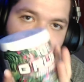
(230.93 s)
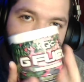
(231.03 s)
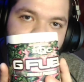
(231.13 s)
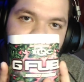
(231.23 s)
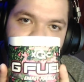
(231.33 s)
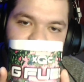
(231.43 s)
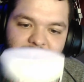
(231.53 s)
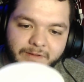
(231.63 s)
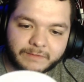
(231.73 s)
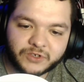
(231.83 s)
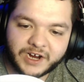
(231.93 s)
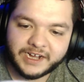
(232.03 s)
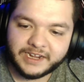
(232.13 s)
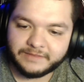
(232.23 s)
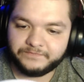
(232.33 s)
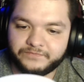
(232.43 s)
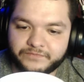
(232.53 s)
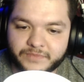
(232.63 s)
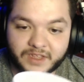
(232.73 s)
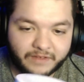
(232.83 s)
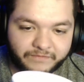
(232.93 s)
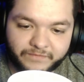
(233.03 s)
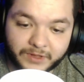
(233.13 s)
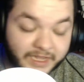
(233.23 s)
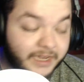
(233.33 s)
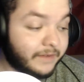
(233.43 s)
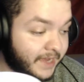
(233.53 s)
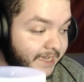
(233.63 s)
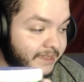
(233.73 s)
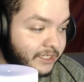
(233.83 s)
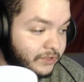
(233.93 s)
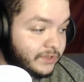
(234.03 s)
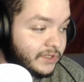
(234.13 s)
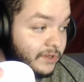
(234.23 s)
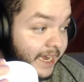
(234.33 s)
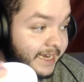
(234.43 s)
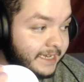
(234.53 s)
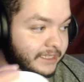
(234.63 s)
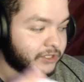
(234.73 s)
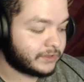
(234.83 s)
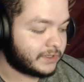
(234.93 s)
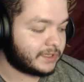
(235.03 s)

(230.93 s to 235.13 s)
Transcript: This is the first time I'm trying it. I feel like I've got the juice there. I got the juice.